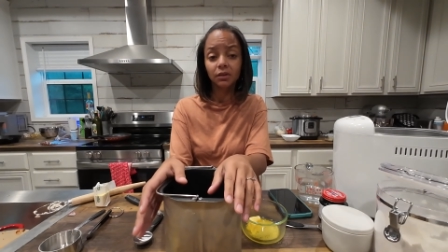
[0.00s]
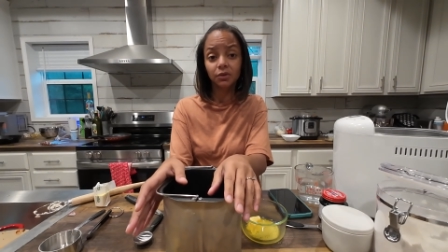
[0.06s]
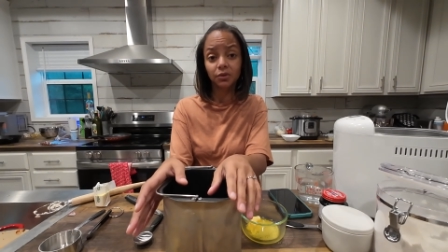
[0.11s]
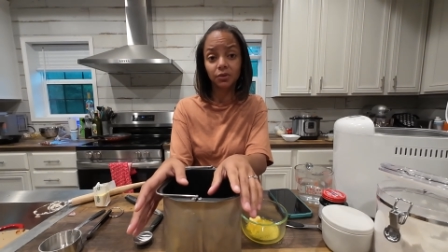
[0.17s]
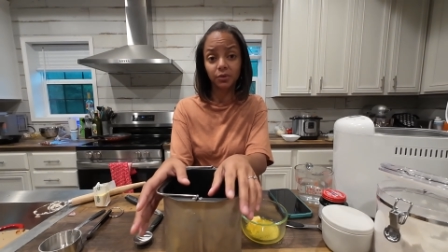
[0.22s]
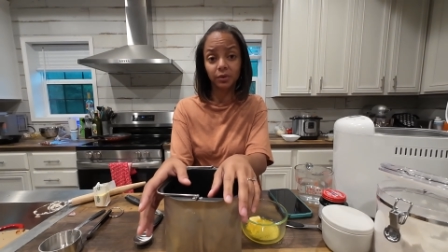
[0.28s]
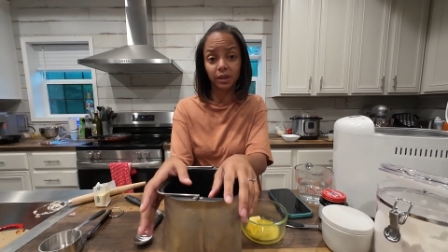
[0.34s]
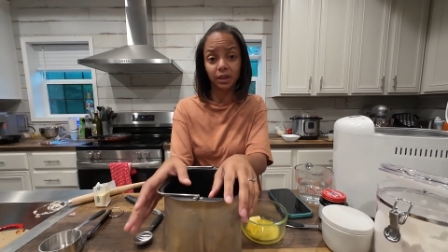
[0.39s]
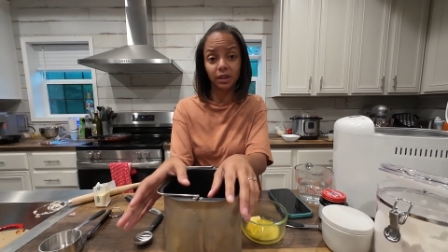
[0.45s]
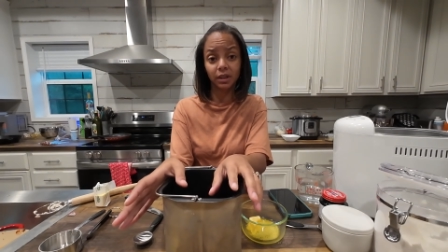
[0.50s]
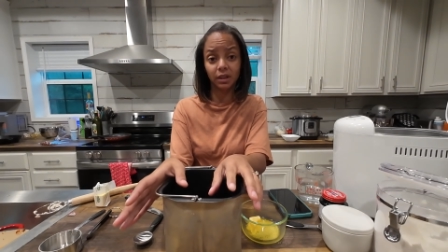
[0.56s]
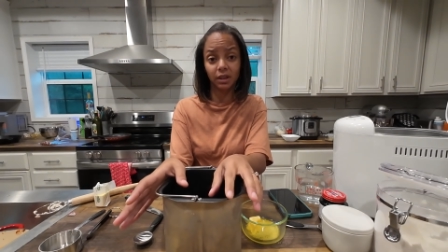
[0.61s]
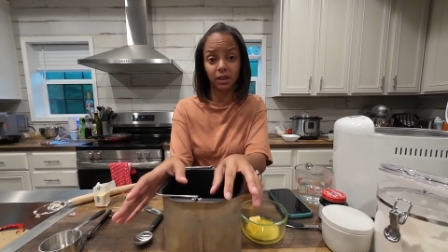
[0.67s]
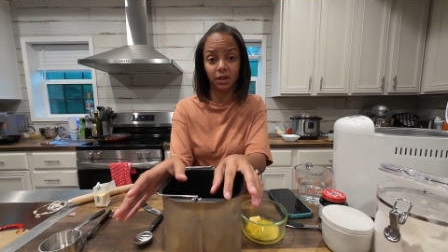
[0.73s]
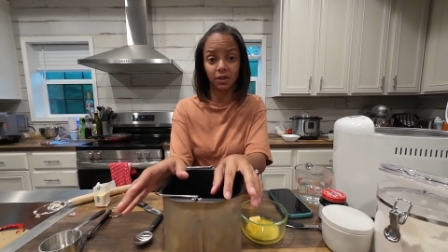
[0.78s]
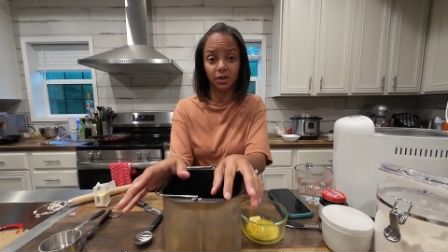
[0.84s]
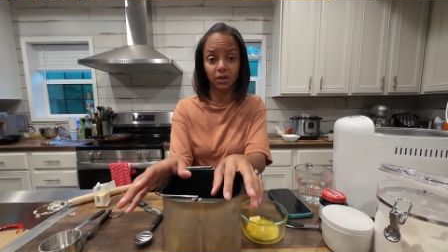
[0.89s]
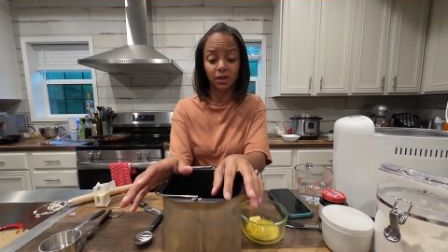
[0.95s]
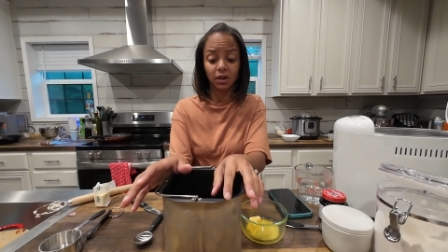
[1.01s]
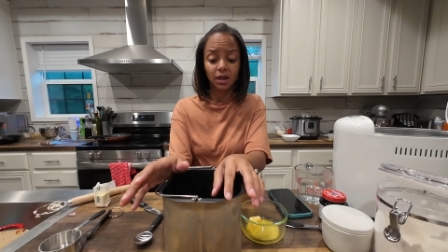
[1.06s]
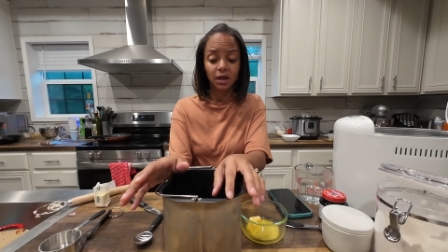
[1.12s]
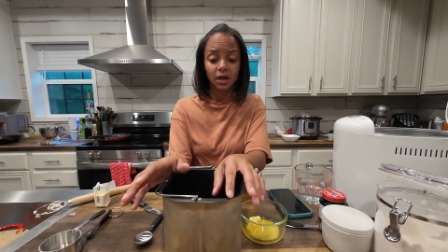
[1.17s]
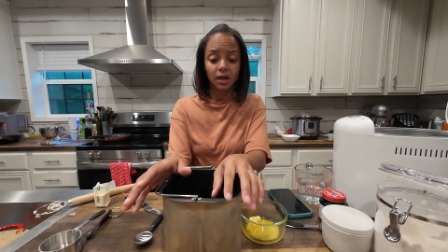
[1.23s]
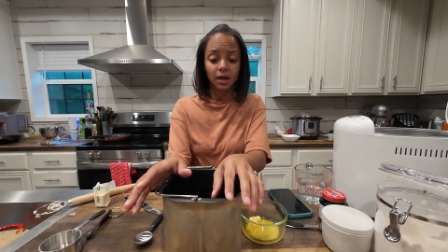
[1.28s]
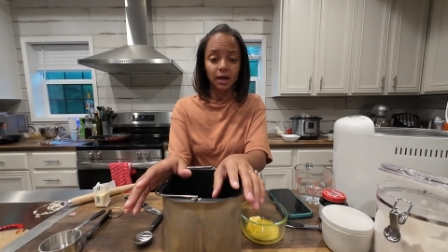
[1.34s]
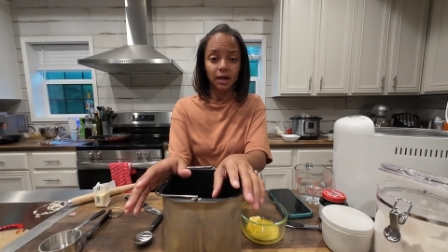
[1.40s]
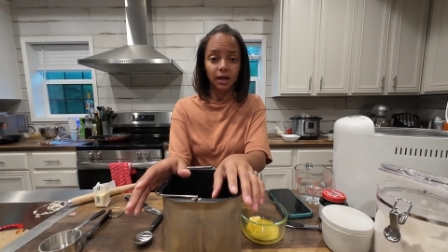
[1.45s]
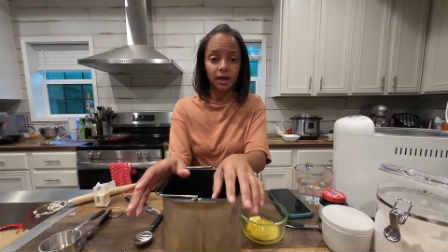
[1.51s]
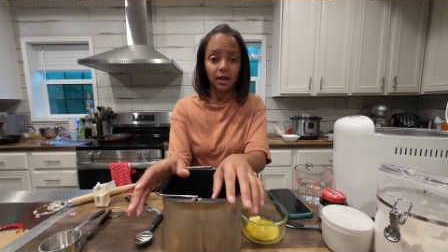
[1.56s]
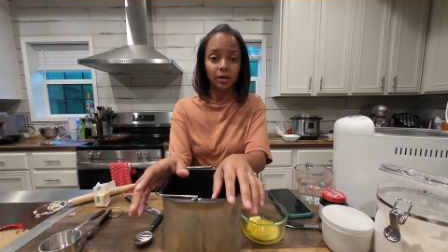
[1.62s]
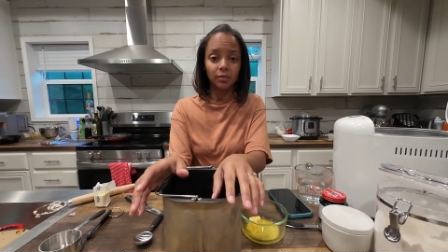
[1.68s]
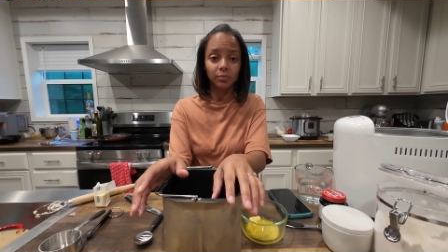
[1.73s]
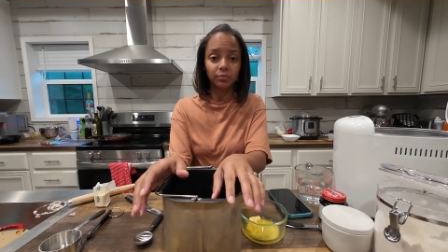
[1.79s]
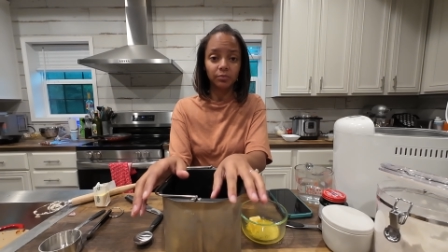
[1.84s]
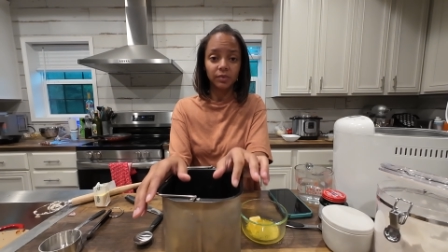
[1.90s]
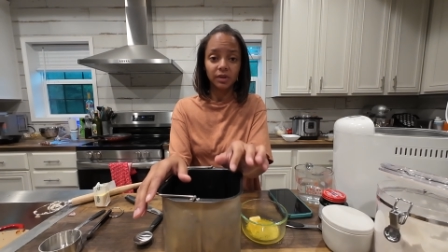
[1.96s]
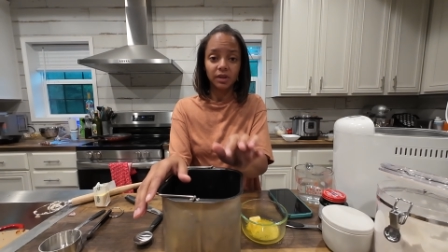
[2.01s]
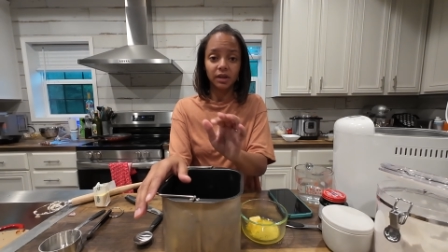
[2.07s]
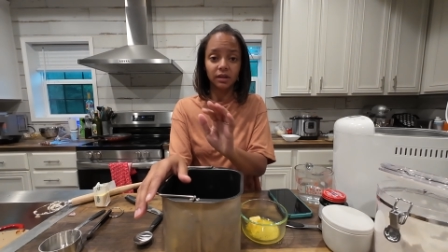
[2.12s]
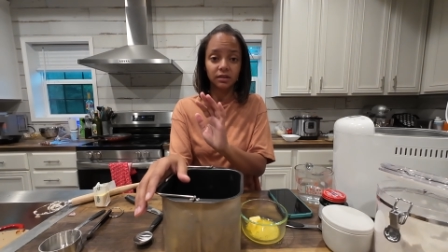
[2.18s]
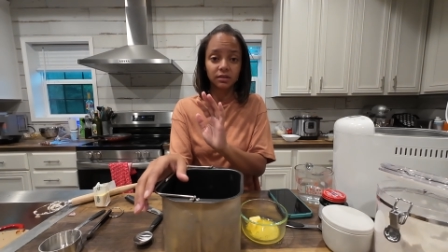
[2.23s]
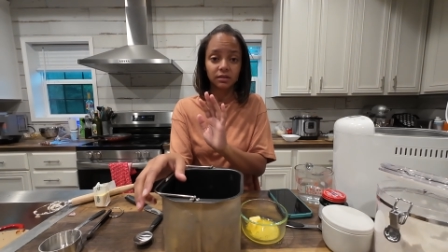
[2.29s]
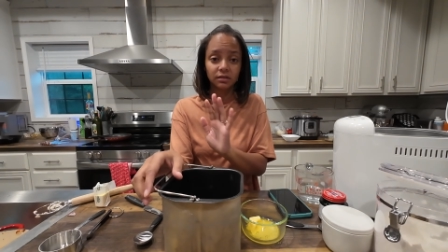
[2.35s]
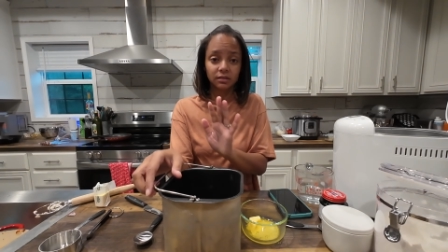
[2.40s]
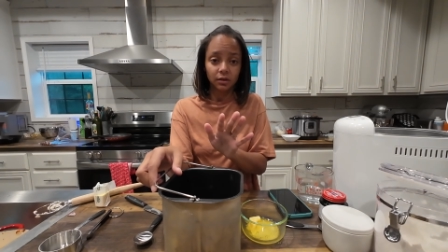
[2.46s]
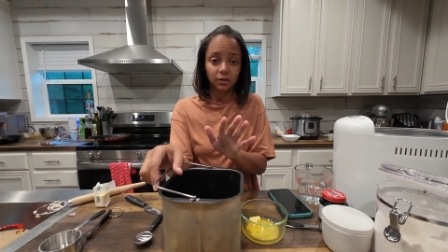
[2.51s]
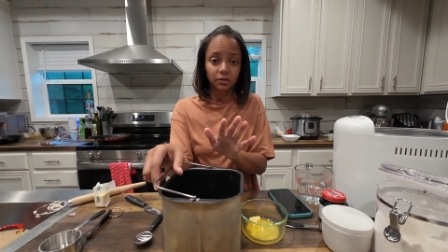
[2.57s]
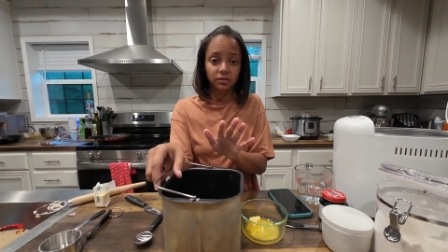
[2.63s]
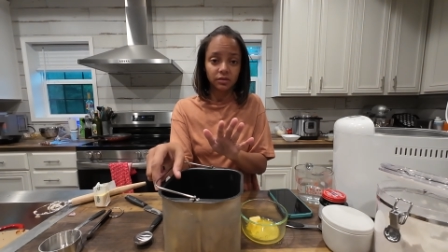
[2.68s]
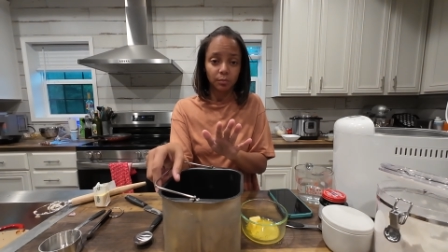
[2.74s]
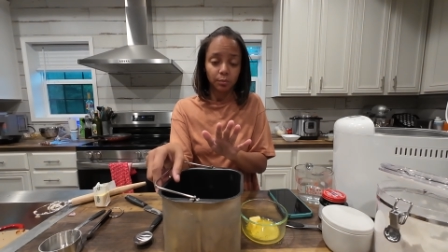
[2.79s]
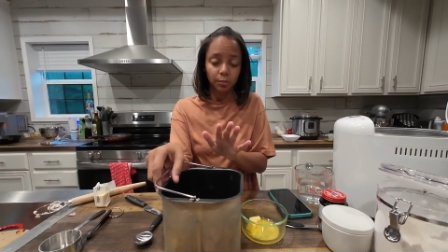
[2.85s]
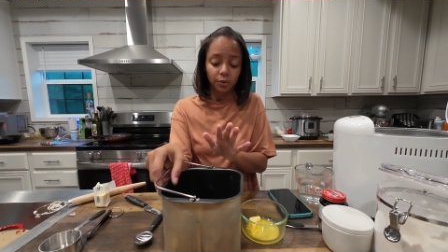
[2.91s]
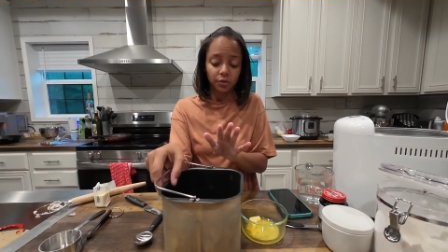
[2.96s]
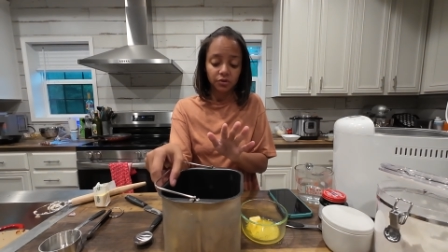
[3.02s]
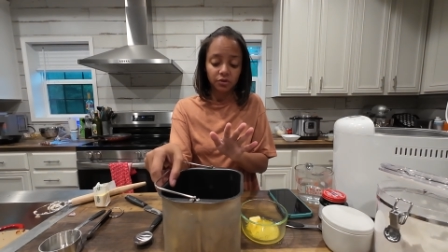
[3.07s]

do it in here. It's so simple.